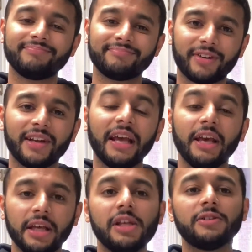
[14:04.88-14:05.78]
Right?
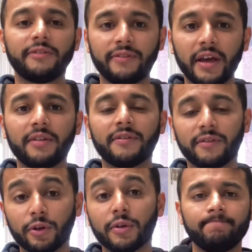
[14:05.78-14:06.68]
He is
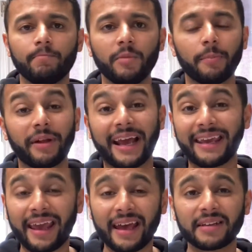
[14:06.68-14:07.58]
faithful. When I
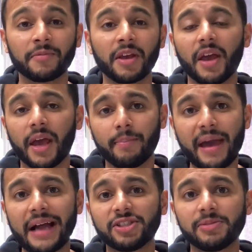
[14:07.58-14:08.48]
can't
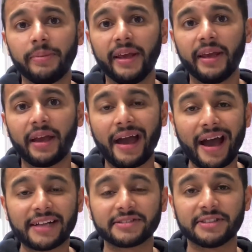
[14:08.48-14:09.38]
Imagine being
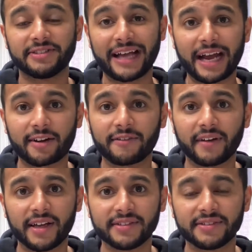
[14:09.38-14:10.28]
asked to
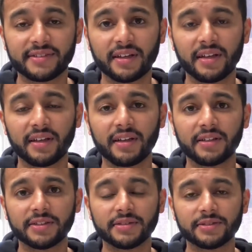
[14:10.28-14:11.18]
sacrifice
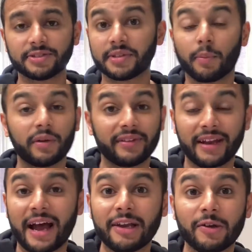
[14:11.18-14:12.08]
someone that
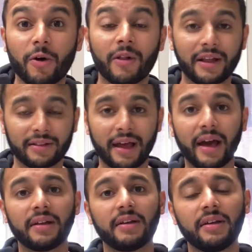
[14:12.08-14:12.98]
I know like
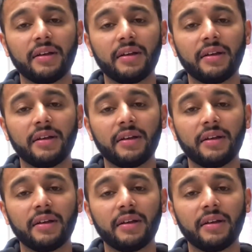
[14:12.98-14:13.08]
that.